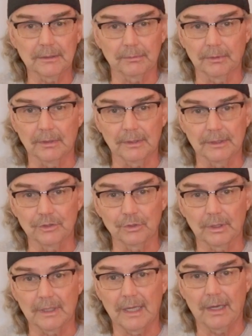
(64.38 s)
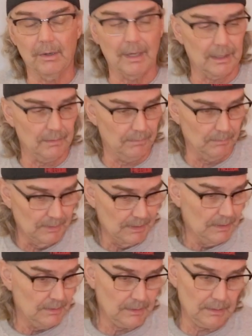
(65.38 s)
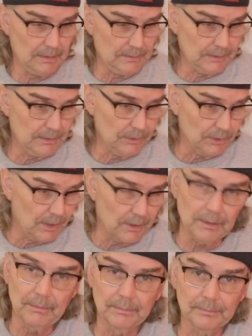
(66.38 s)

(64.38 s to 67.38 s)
I really enjoy the hell out of them. So let's get started.